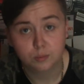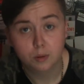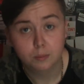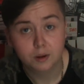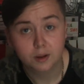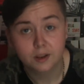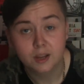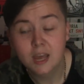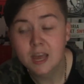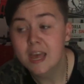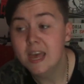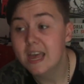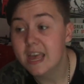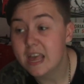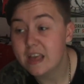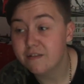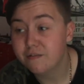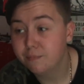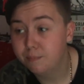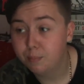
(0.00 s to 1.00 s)
under my bed.
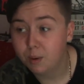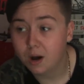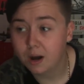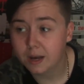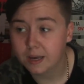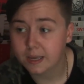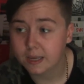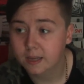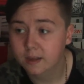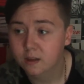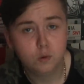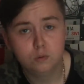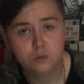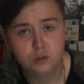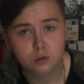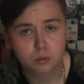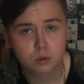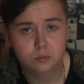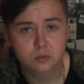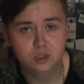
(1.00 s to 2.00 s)
If by food
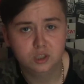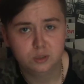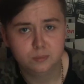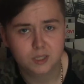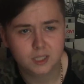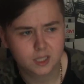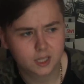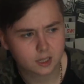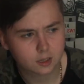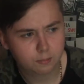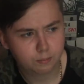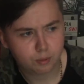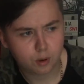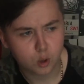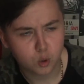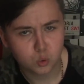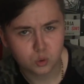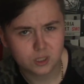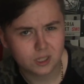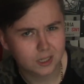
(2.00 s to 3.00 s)
supplements you mean like
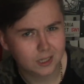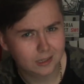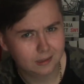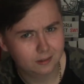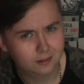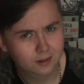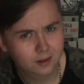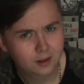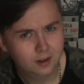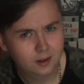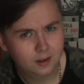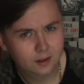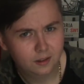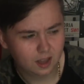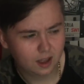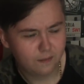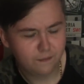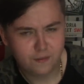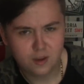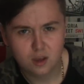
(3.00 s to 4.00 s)
protein and
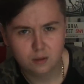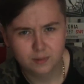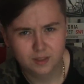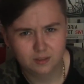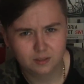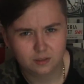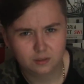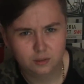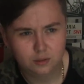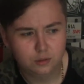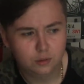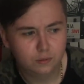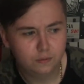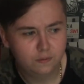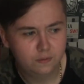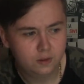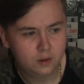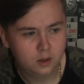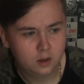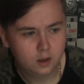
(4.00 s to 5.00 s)
like vitamins and
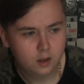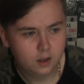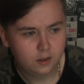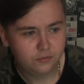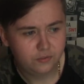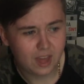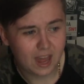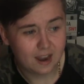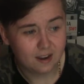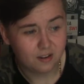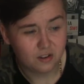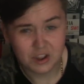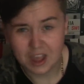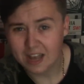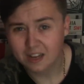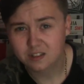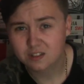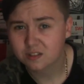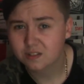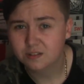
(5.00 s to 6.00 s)
stuff, then
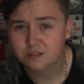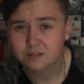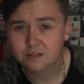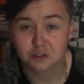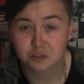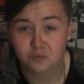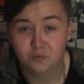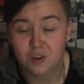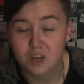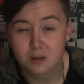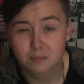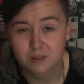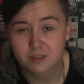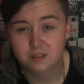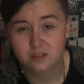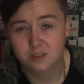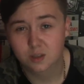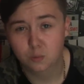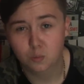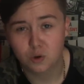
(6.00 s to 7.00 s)
yes, they're just
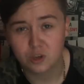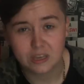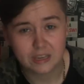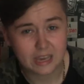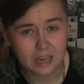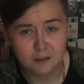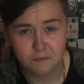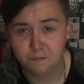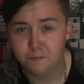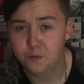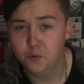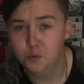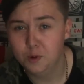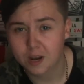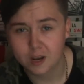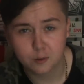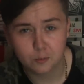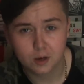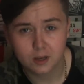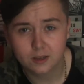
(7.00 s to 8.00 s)
vitamins, they're what you get in food
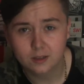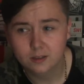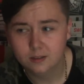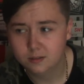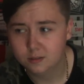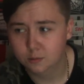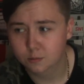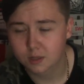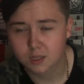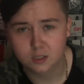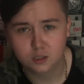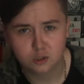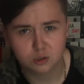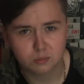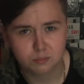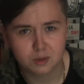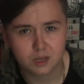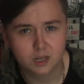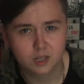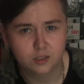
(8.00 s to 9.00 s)
anyway, so it
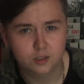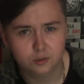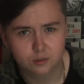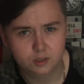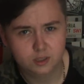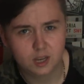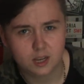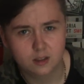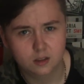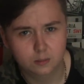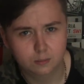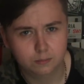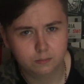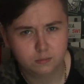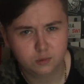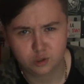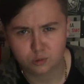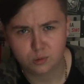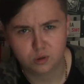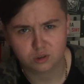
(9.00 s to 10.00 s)
shouldn't be an issue to take them
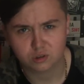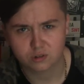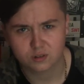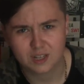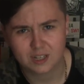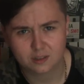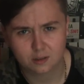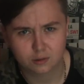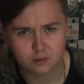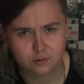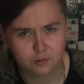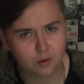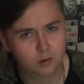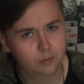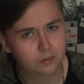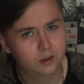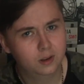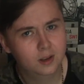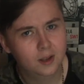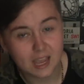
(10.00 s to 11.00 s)
just because you're on
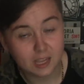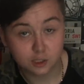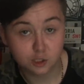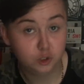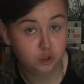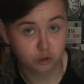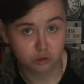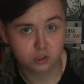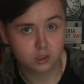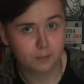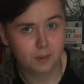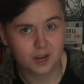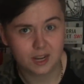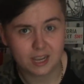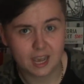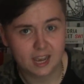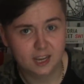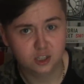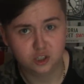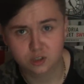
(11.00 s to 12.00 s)
testosterone. It is just a
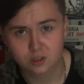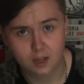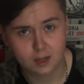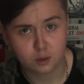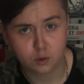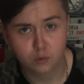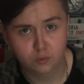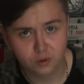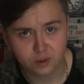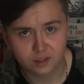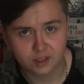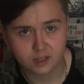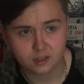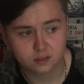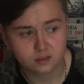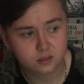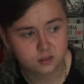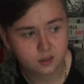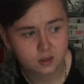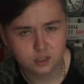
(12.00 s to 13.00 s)
medication like other
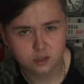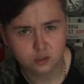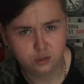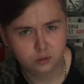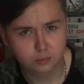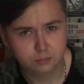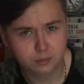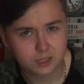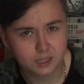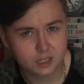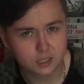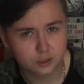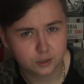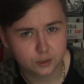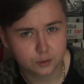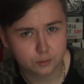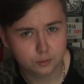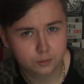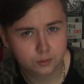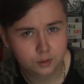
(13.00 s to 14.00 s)
things, it shouldn't be an
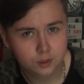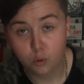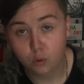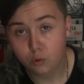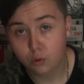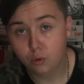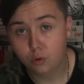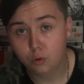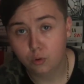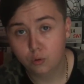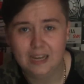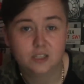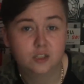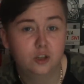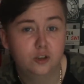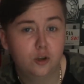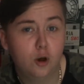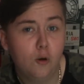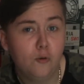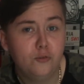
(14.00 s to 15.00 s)
issue. But
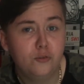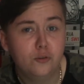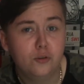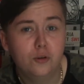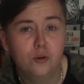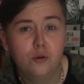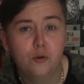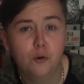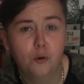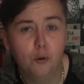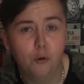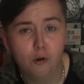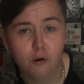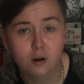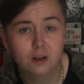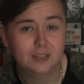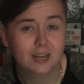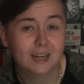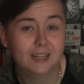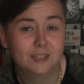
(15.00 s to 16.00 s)
ask a doctor or
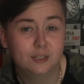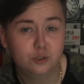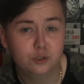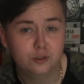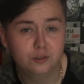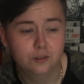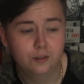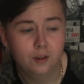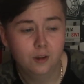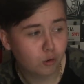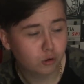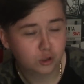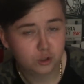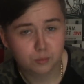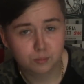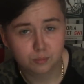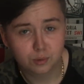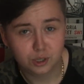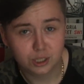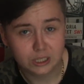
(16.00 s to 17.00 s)
a dietitian or
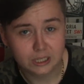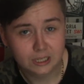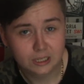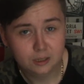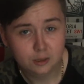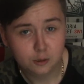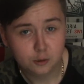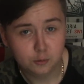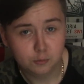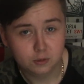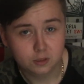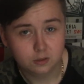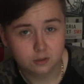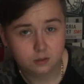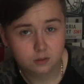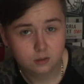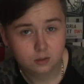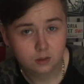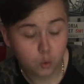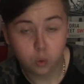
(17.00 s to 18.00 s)
somebody who
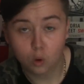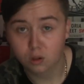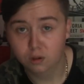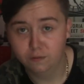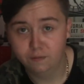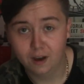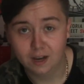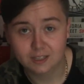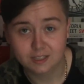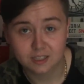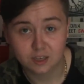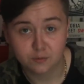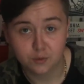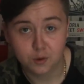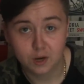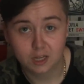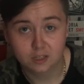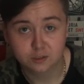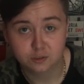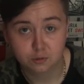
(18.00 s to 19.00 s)
is qualified to give you
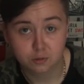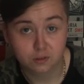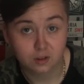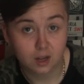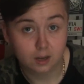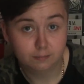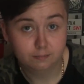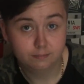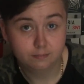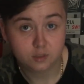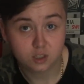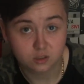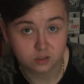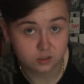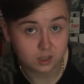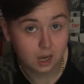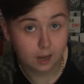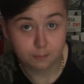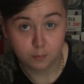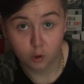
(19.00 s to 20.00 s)
an answer on that,
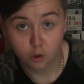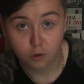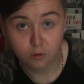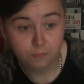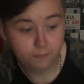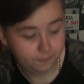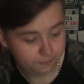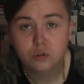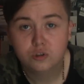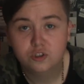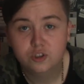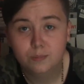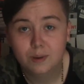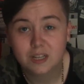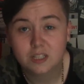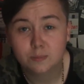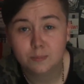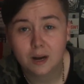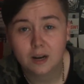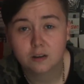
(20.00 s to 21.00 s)
because I'm not. What's the
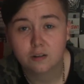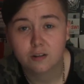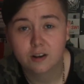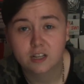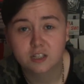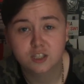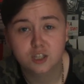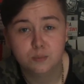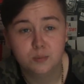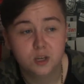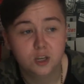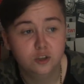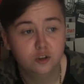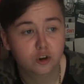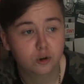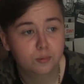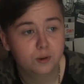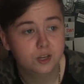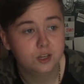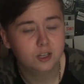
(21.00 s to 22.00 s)
best Packer and STP in
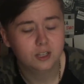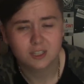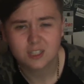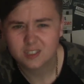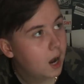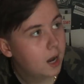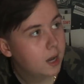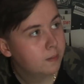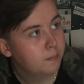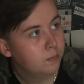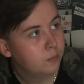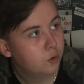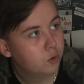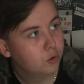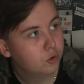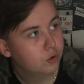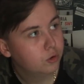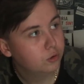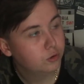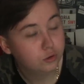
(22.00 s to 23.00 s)
your opinion? I'm
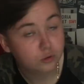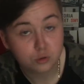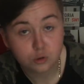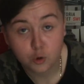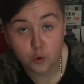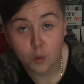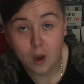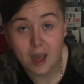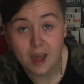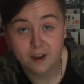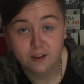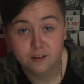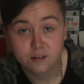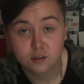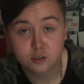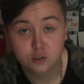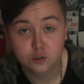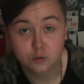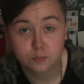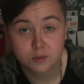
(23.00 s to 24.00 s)
gonna go ahead and
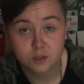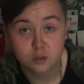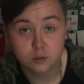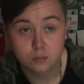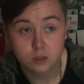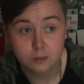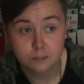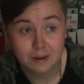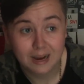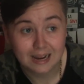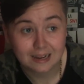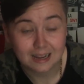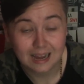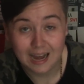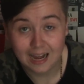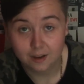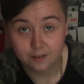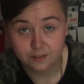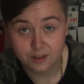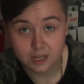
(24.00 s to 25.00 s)
assume that you mean
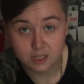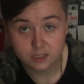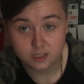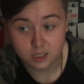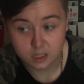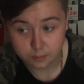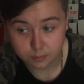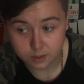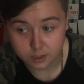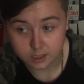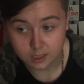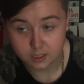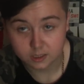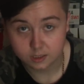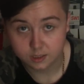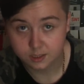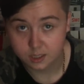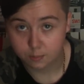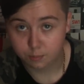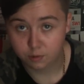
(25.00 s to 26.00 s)
Packer and STP
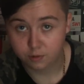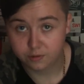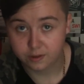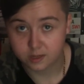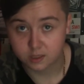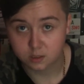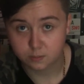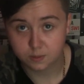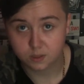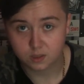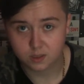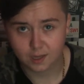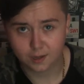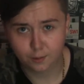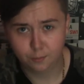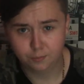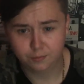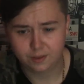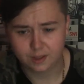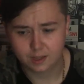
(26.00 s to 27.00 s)
as in separate things, because I
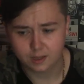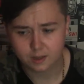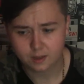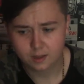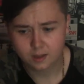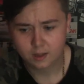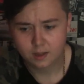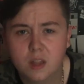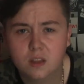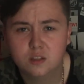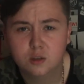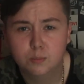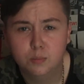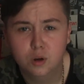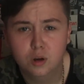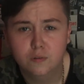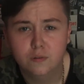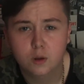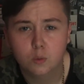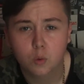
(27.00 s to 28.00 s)
don't think that there's a
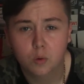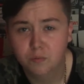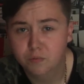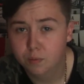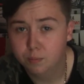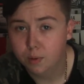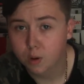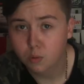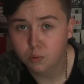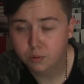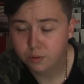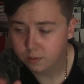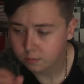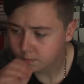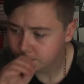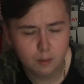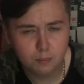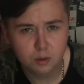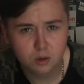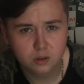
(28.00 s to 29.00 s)
perfect one for both.
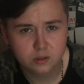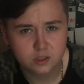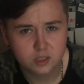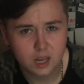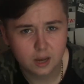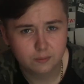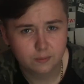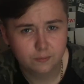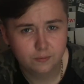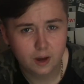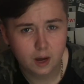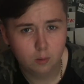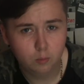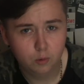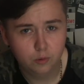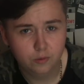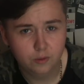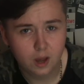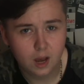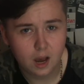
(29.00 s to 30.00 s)
I personally haven't found
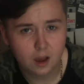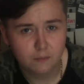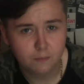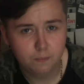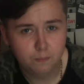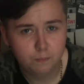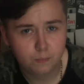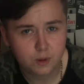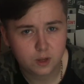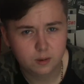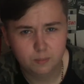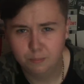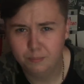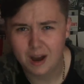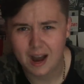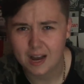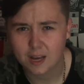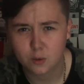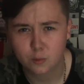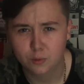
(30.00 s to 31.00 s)
one that I can
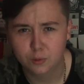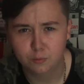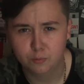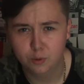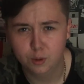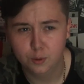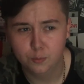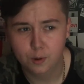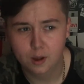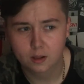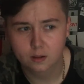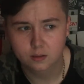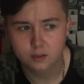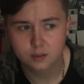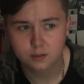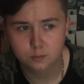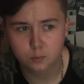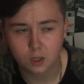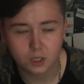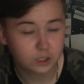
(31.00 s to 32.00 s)
pack with really well
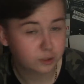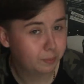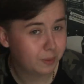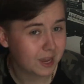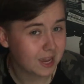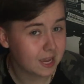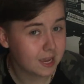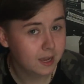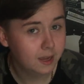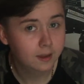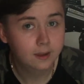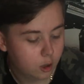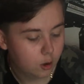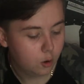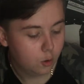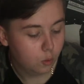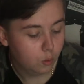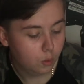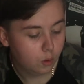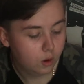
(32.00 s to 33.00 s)
as P.
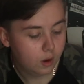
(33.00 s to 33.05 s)
So